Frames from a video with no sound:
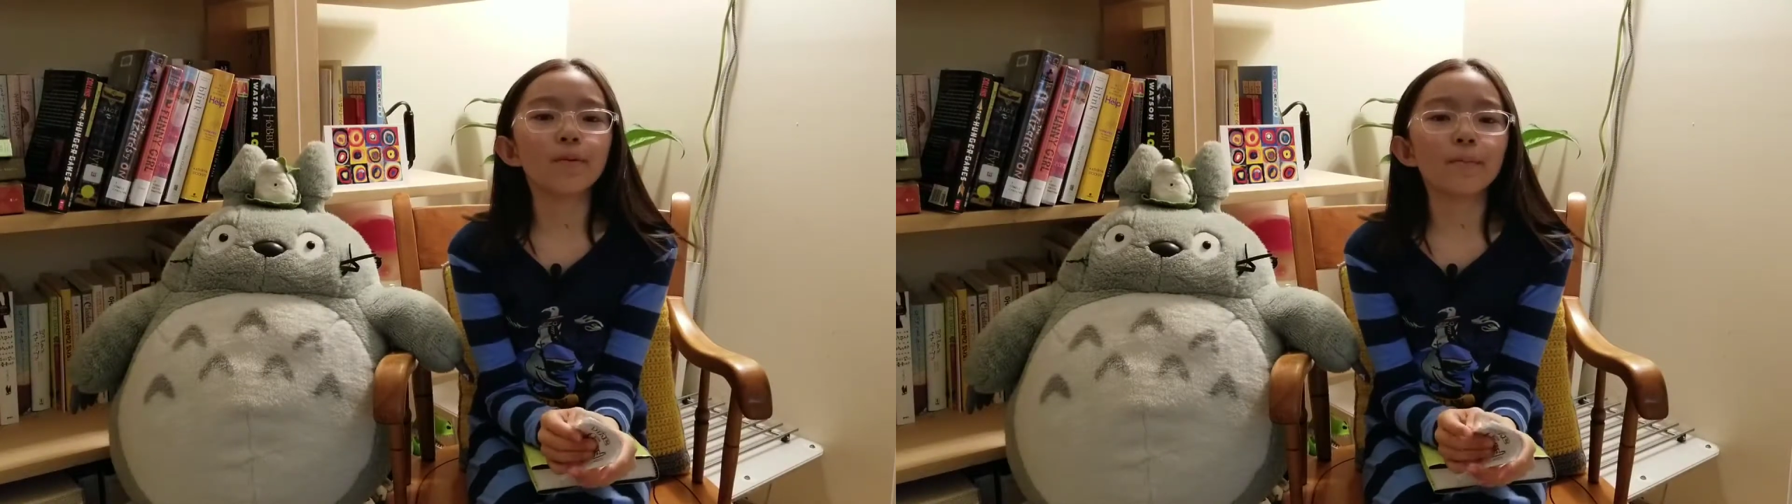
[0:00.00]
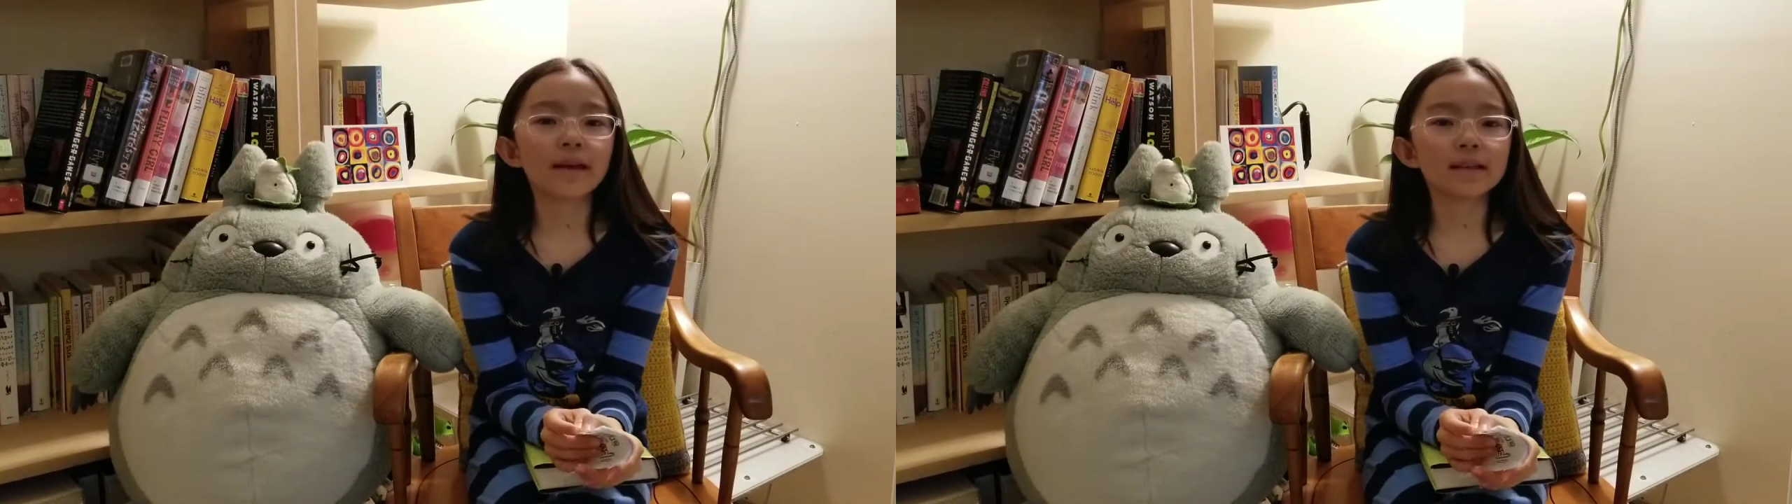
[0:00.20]

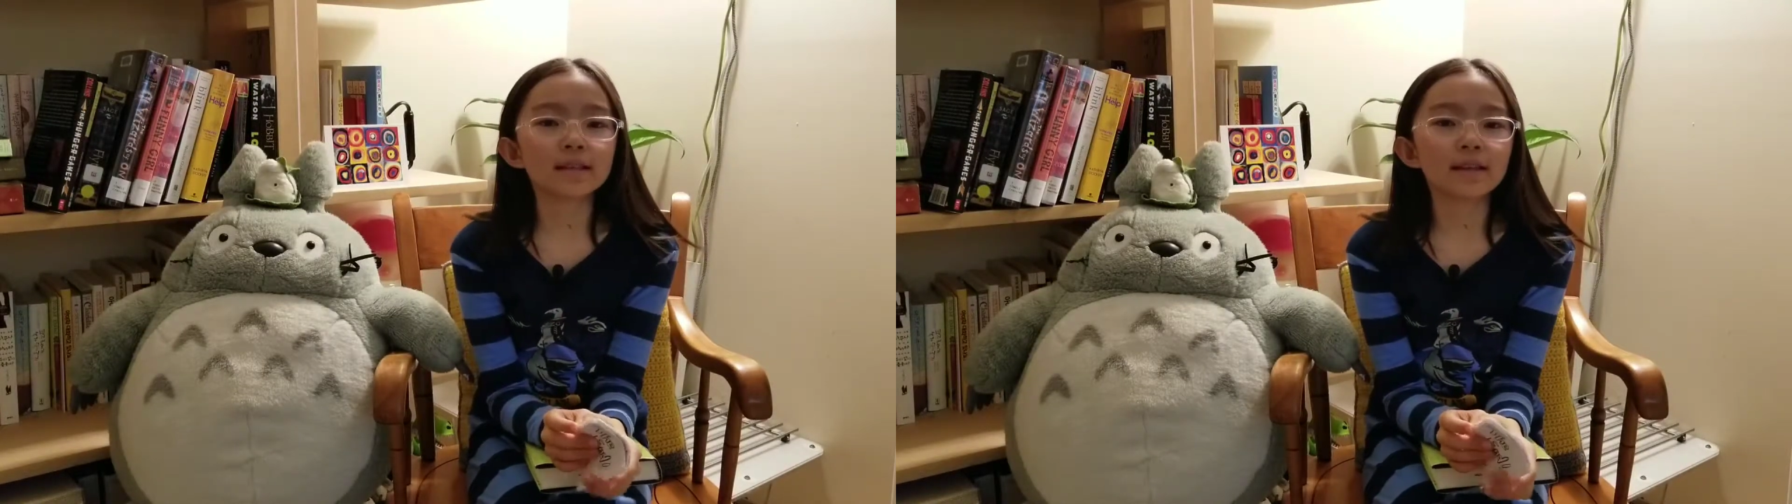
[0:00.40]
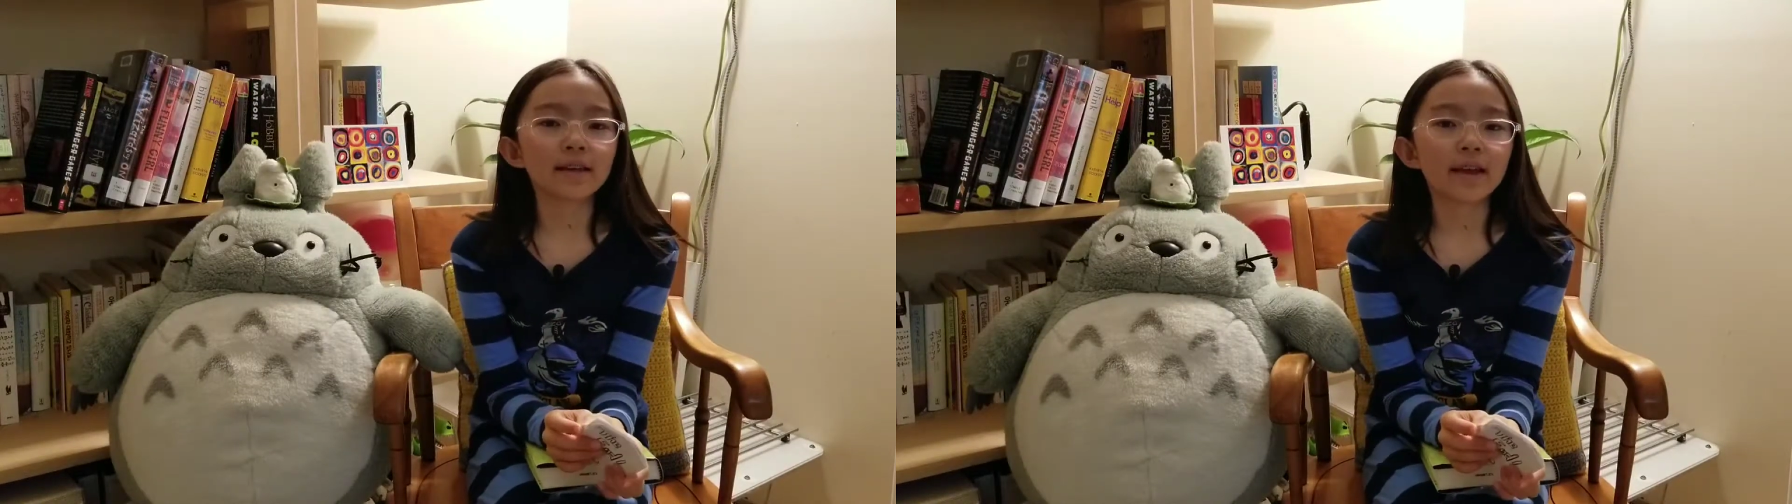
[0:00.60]

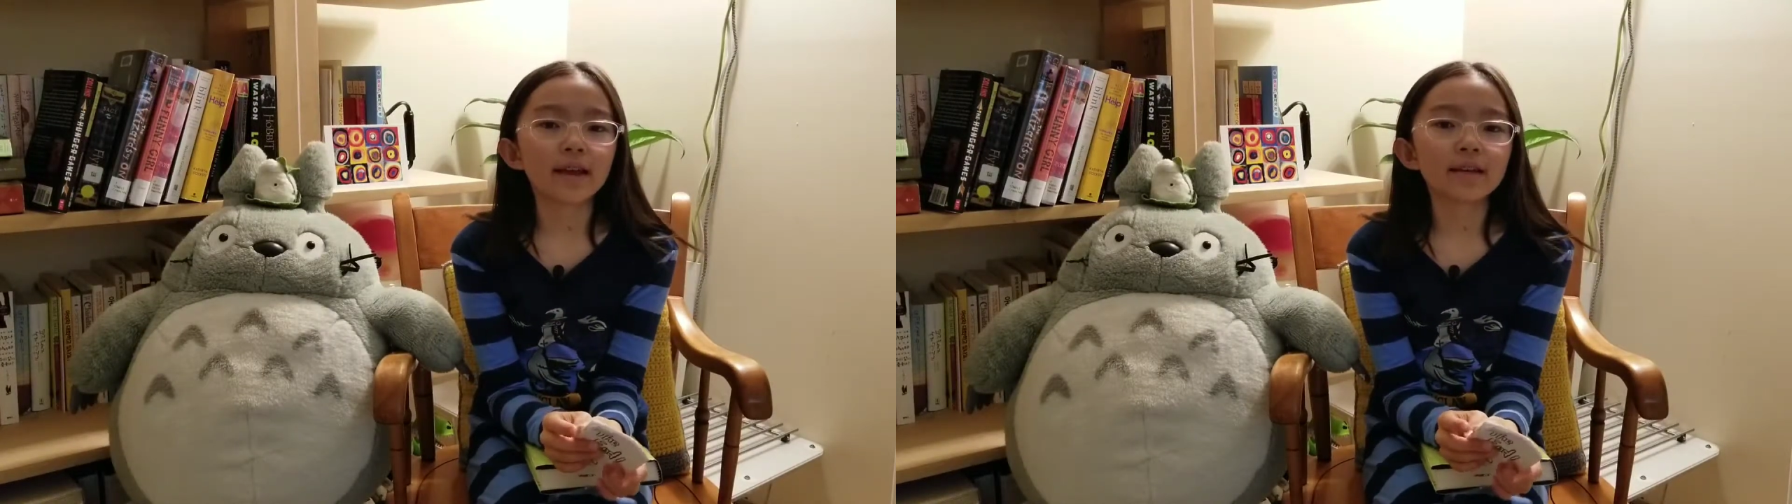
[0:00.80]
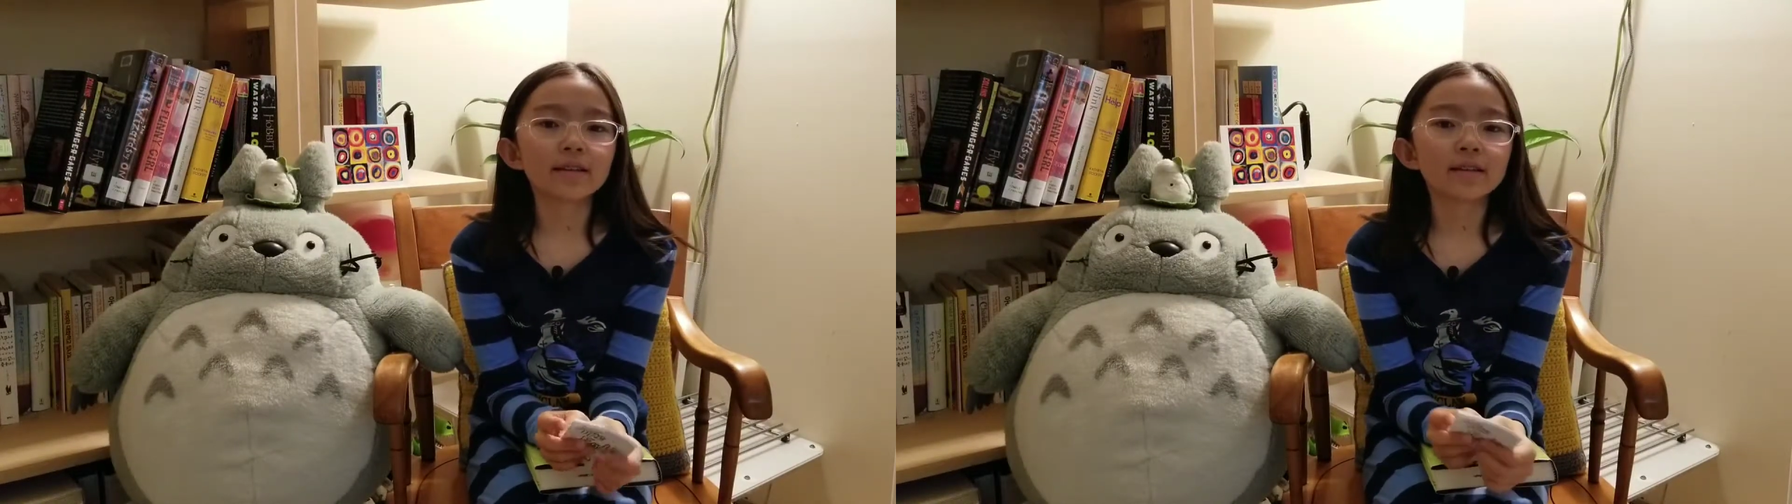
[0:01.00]
amazing
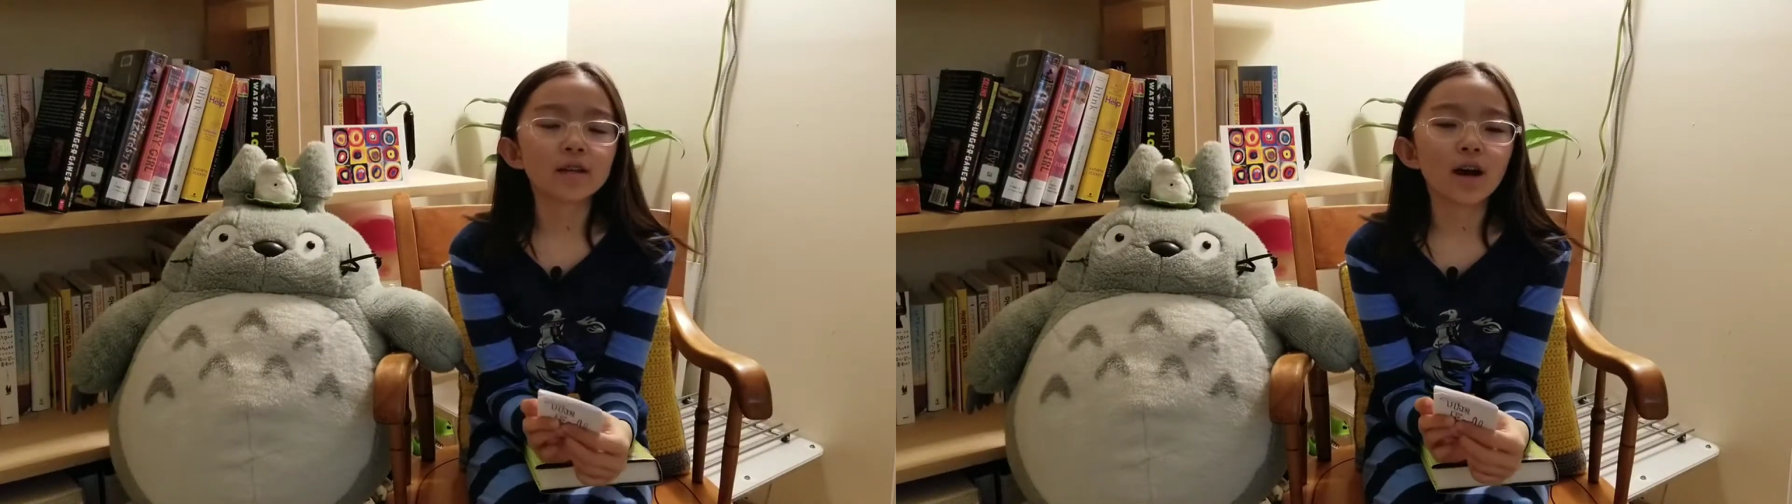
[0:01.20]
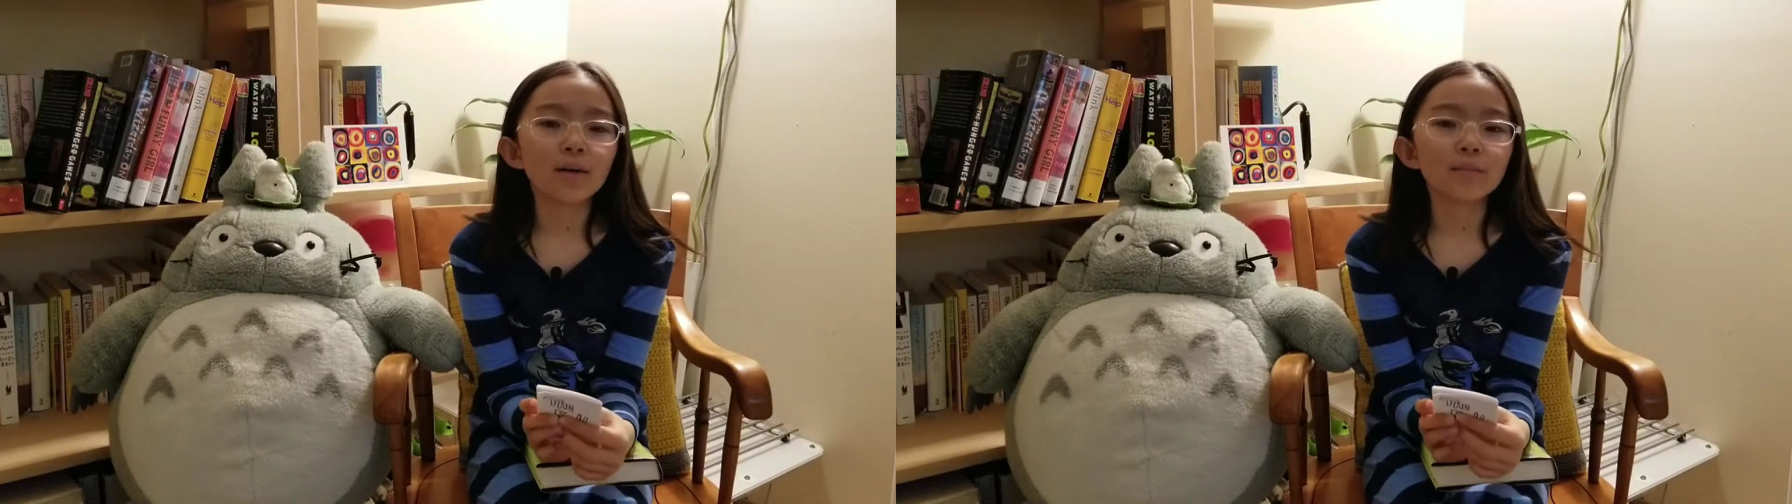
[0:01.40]
and it
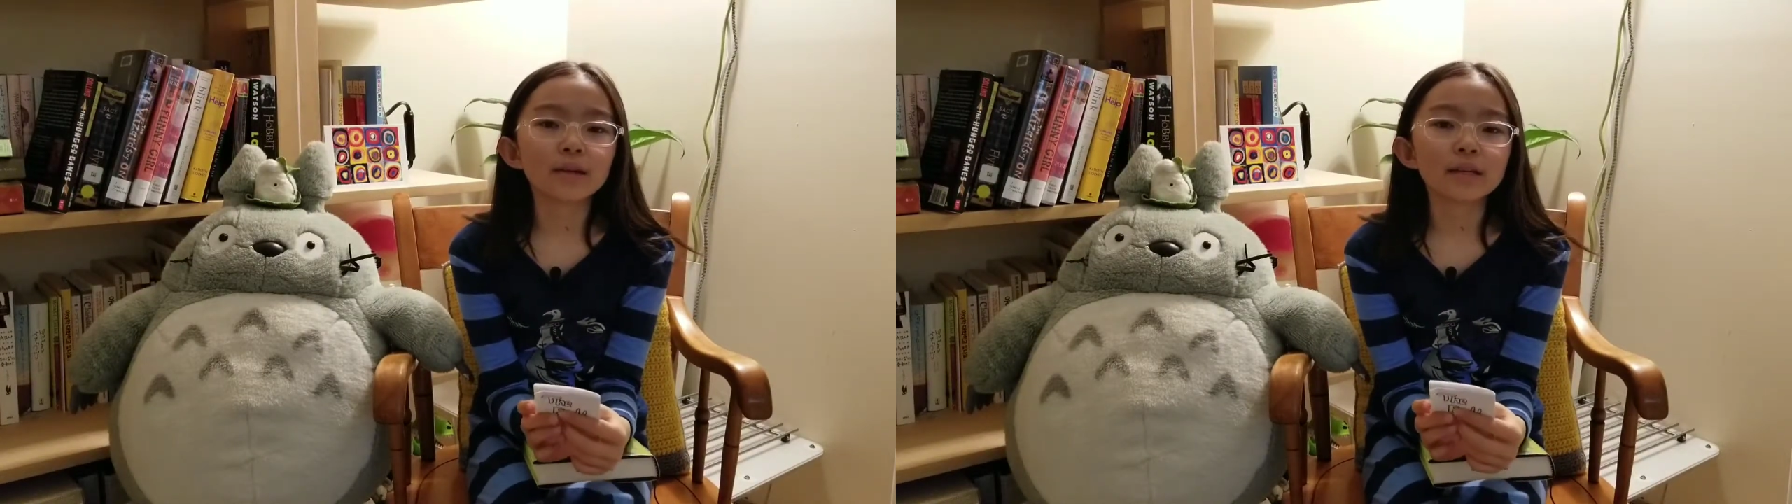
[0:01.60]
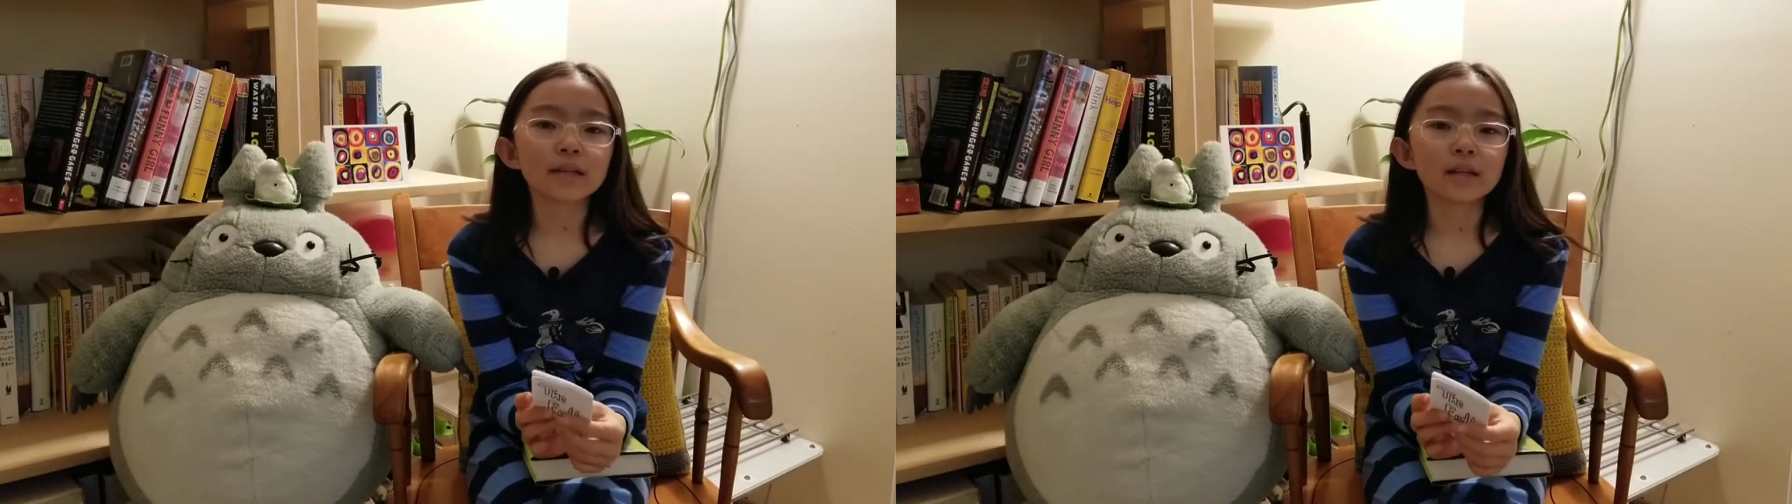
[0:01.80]
taught me